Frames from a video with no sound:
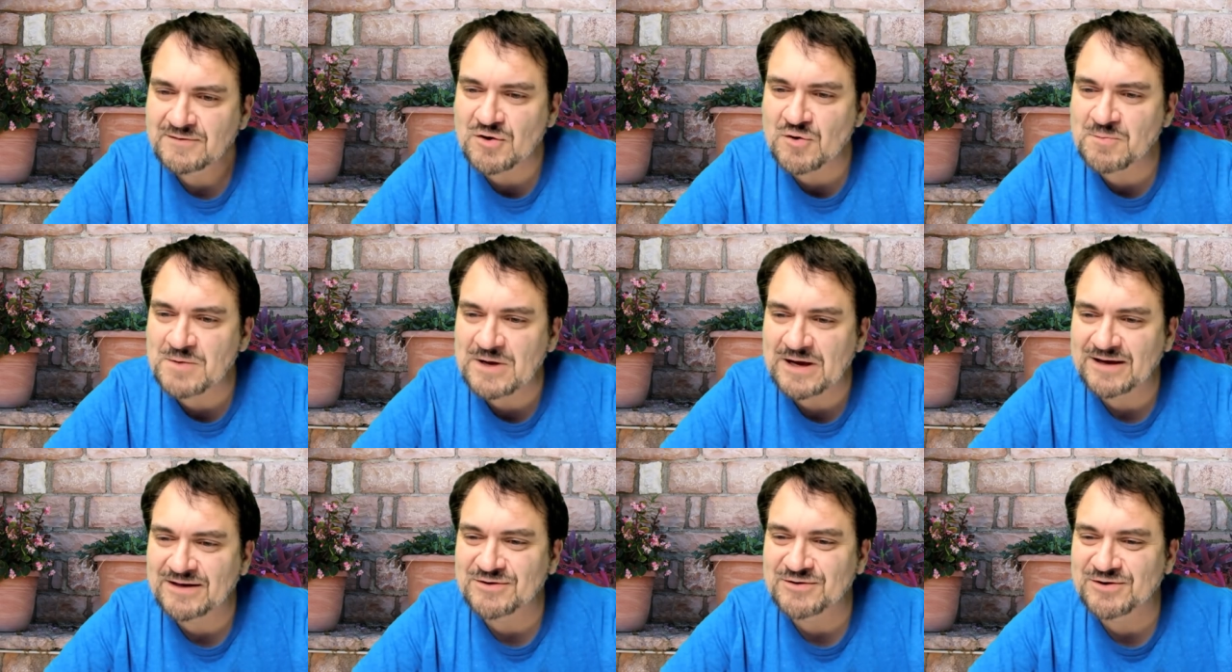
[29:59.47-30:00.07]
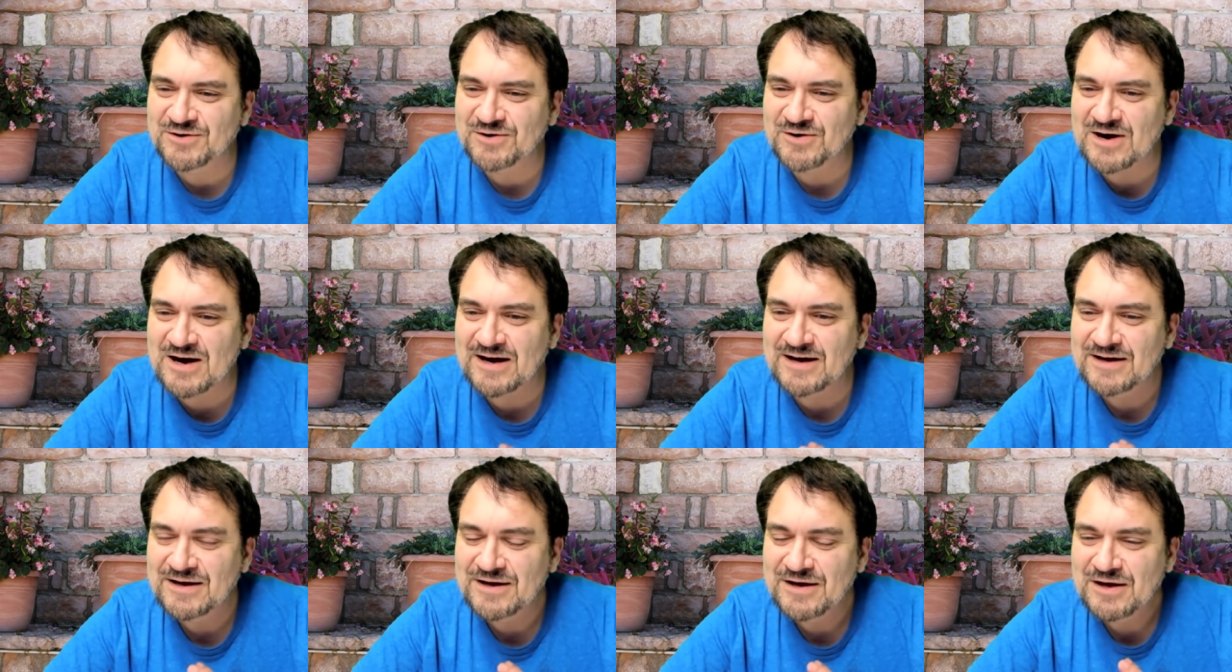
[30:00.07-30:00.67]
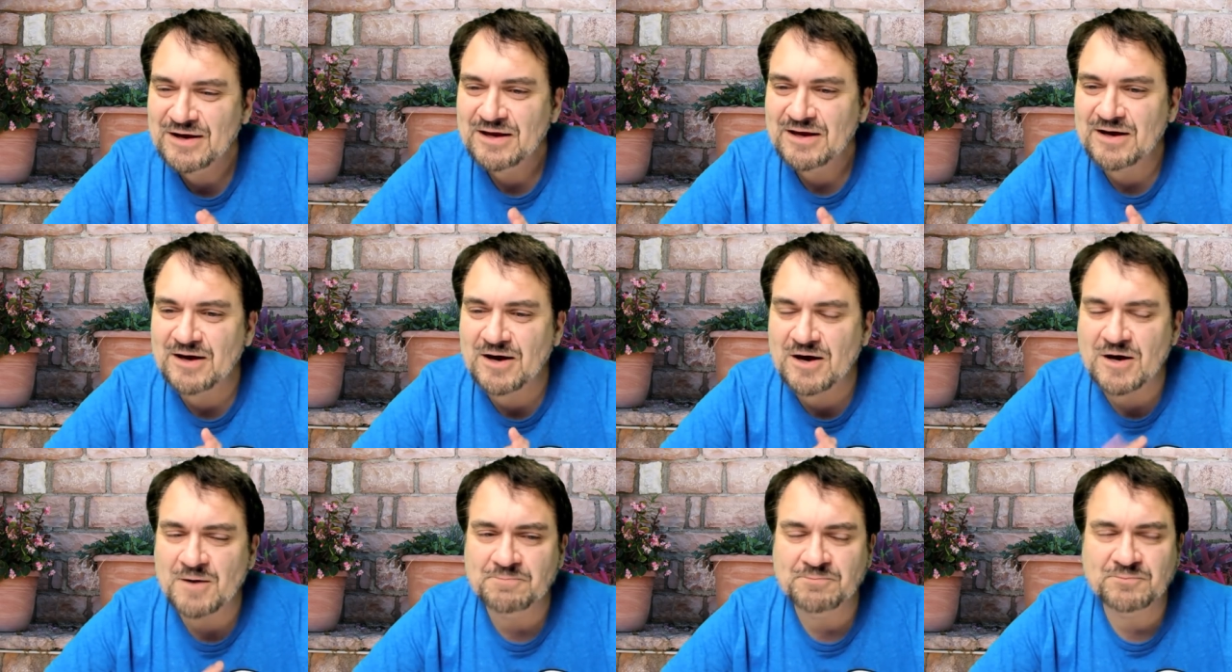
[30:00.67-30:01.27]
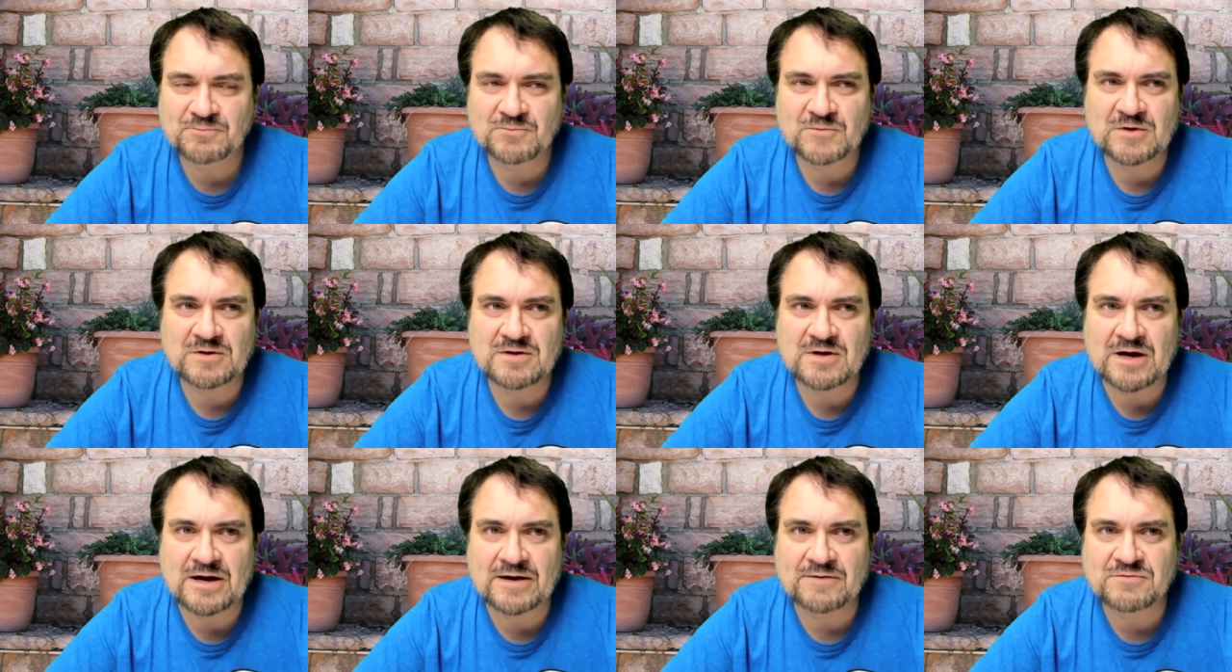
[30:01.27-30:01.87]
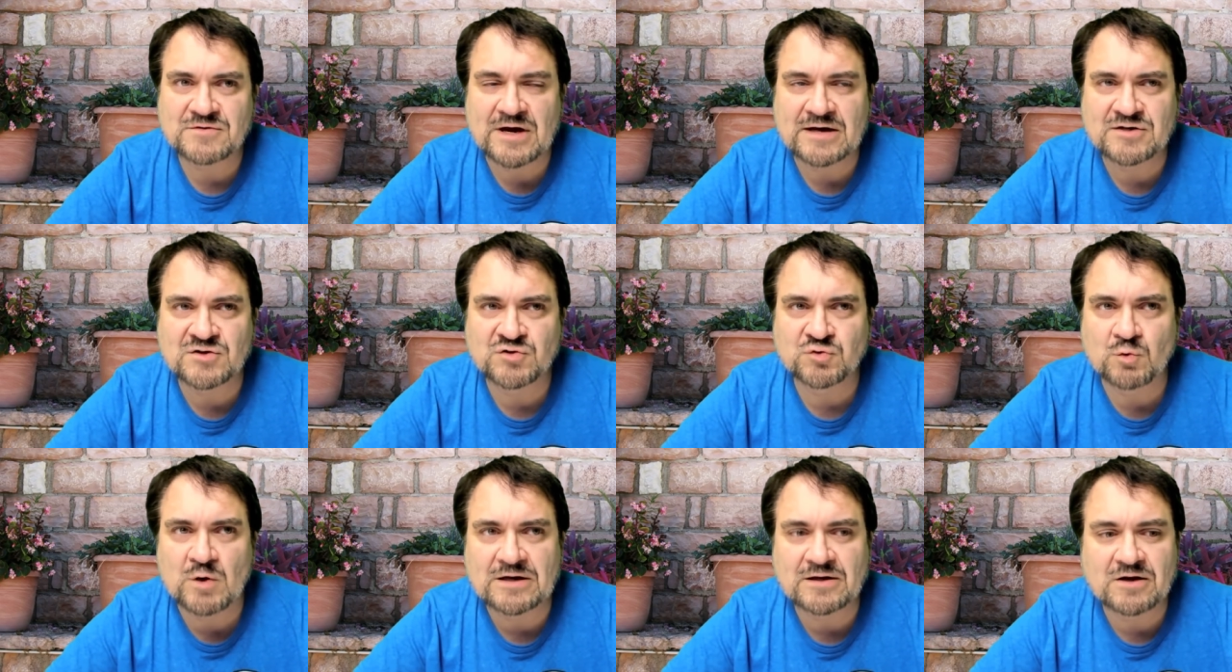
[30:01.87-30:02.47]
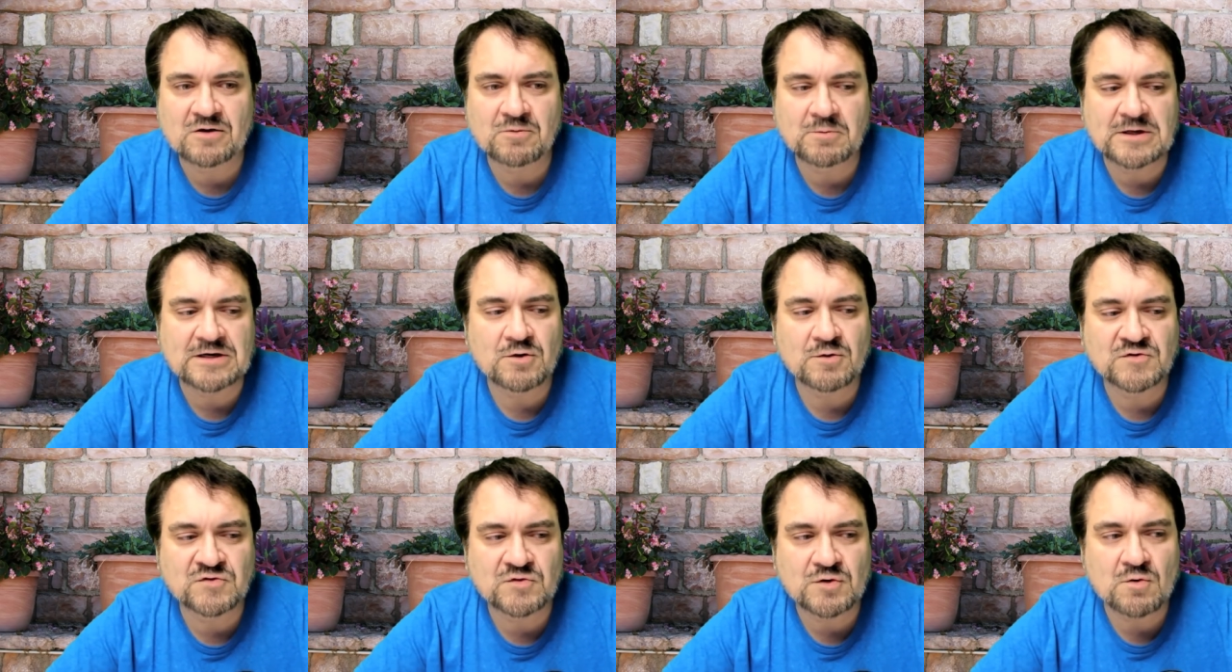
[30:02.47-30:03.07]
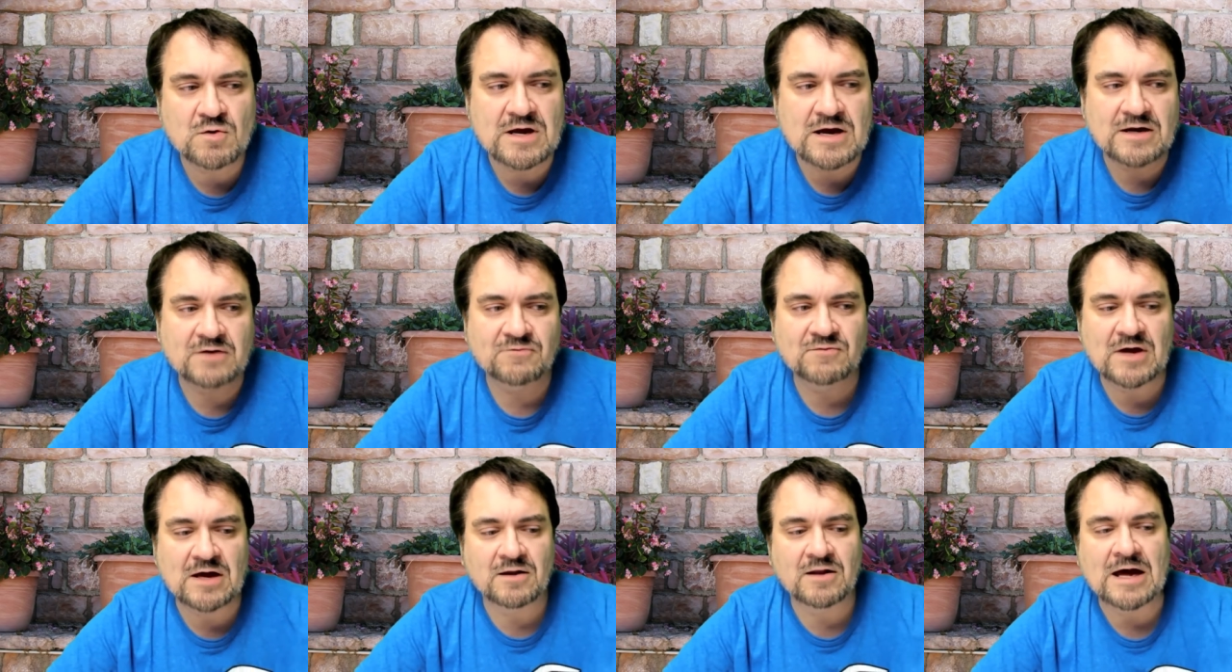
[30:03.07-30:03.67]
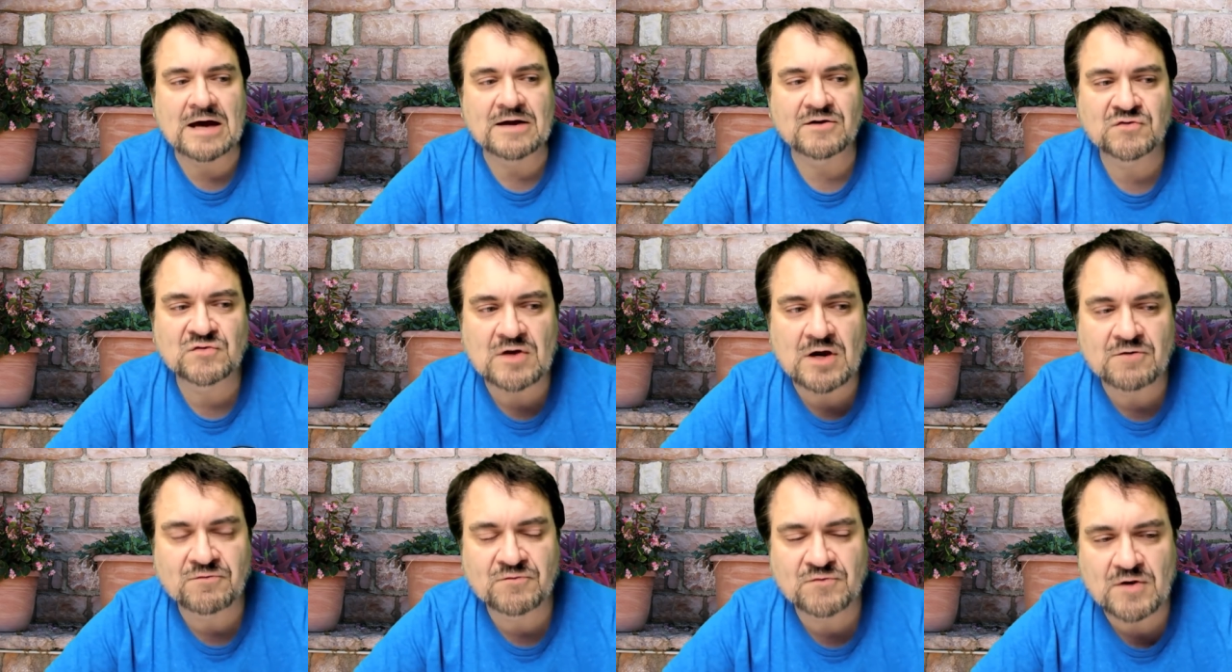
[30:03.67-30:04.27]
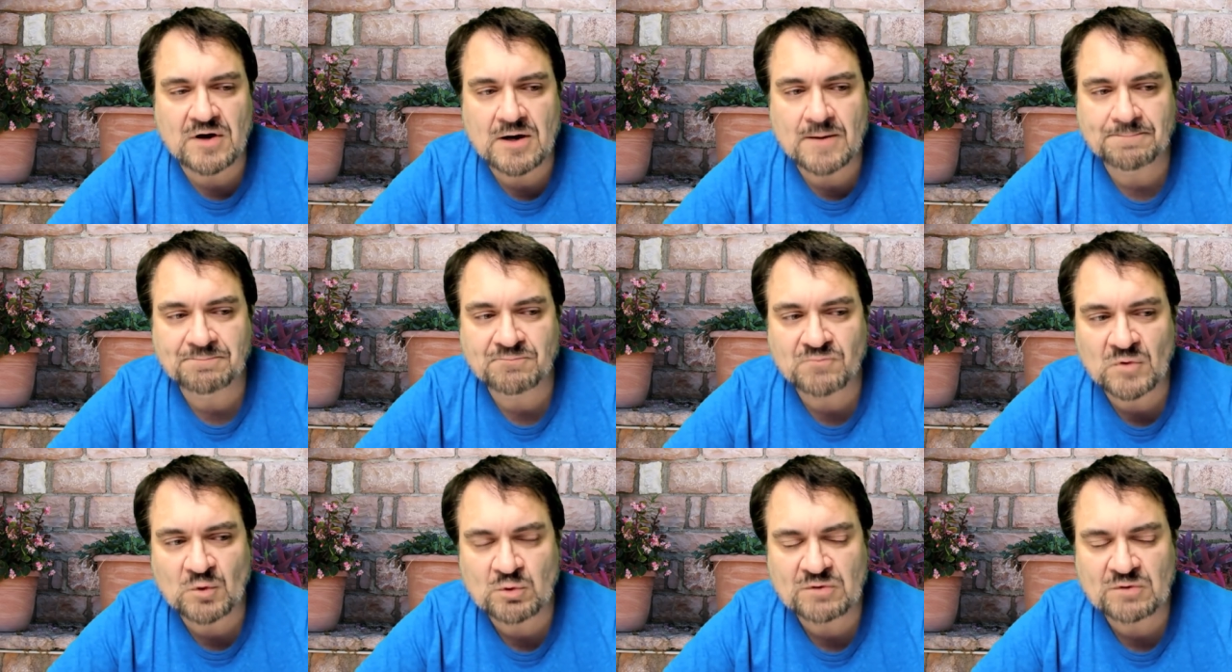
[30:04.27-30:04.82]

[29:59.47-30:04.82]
Don't make you cry. Um, I just want to let everybody know what's going on. I've got a lot of stuff. Um,